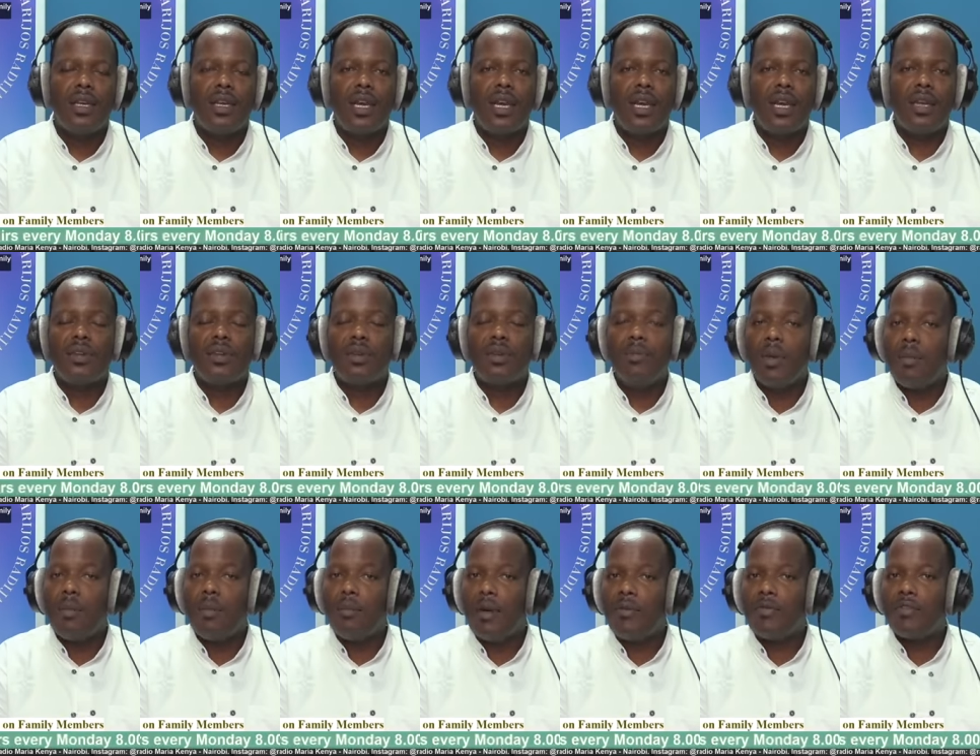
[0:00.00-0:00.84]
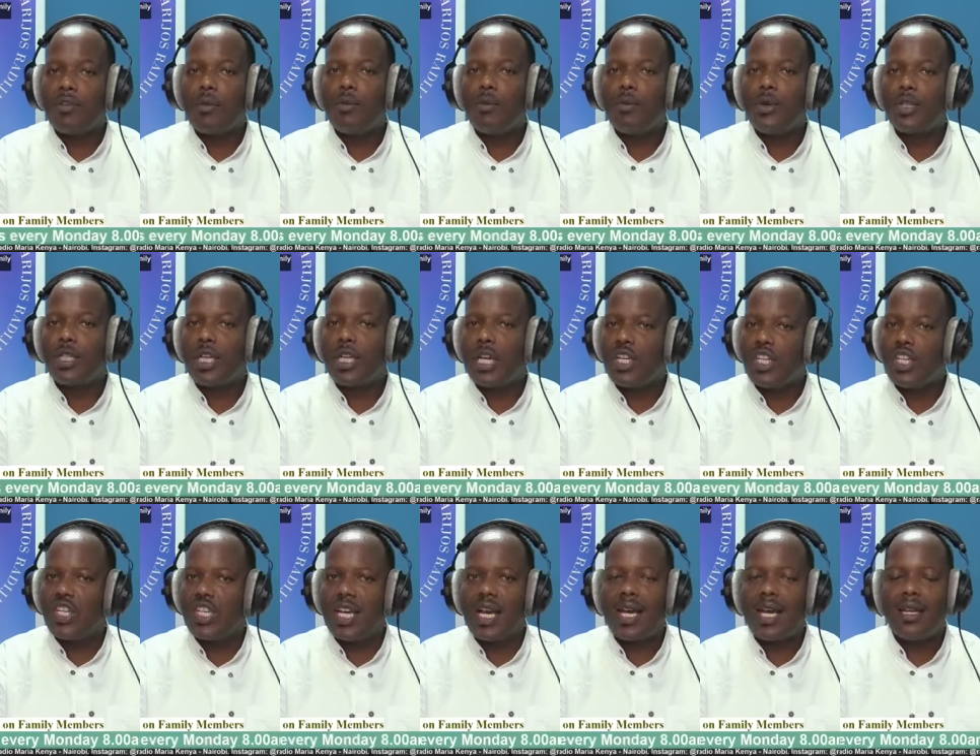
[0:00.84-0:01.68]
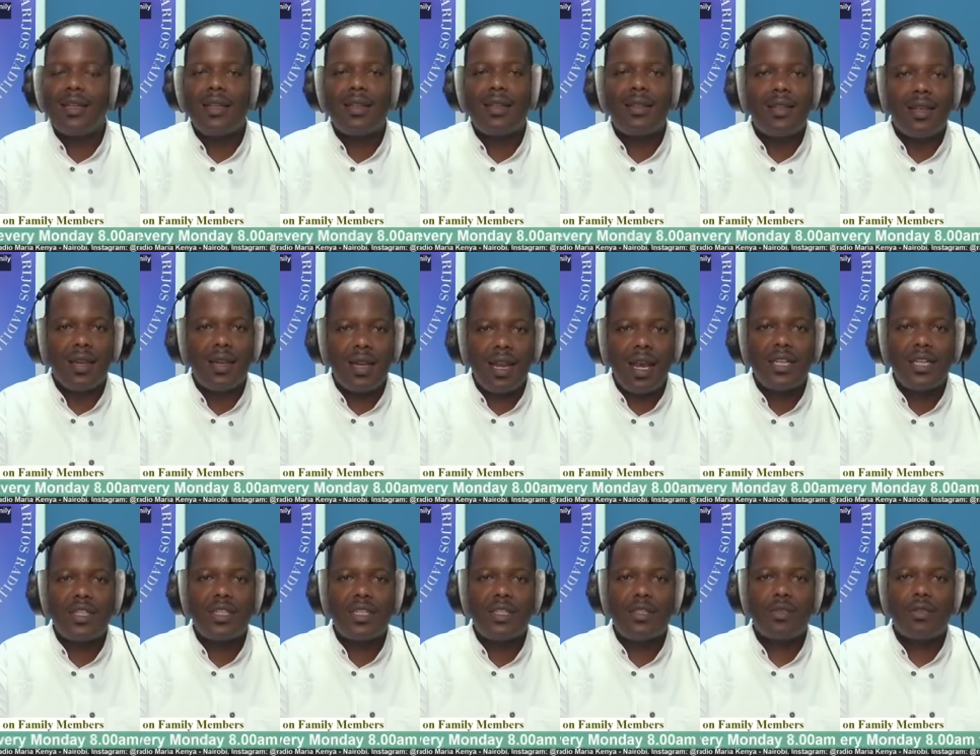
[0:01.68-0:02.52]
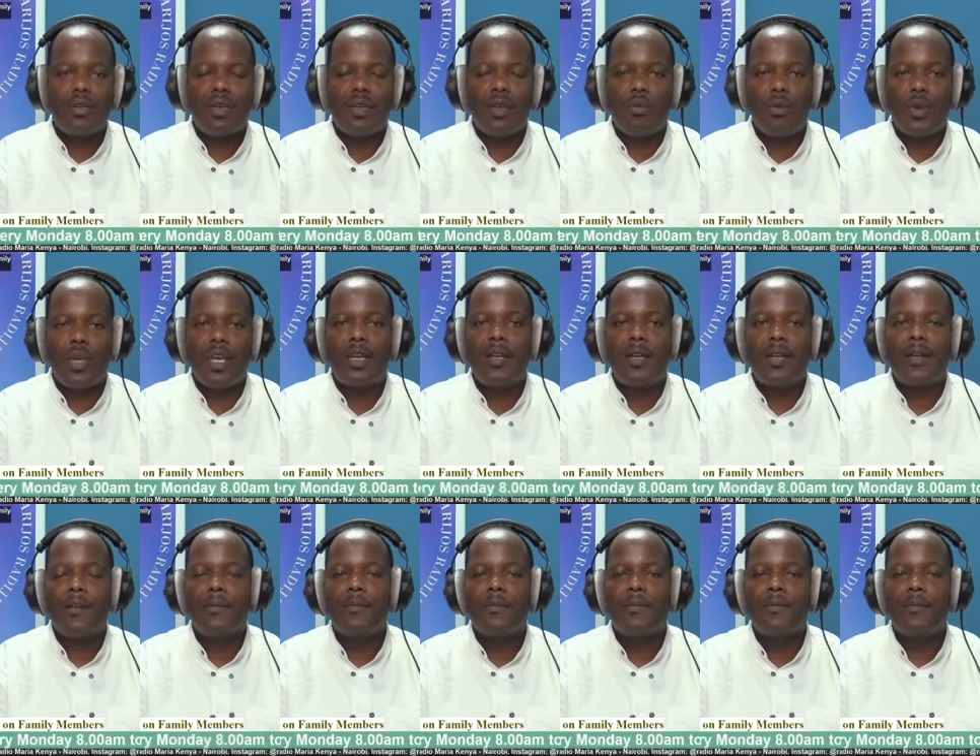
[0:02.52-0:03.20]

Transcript: And remember from what I shared the last uh, week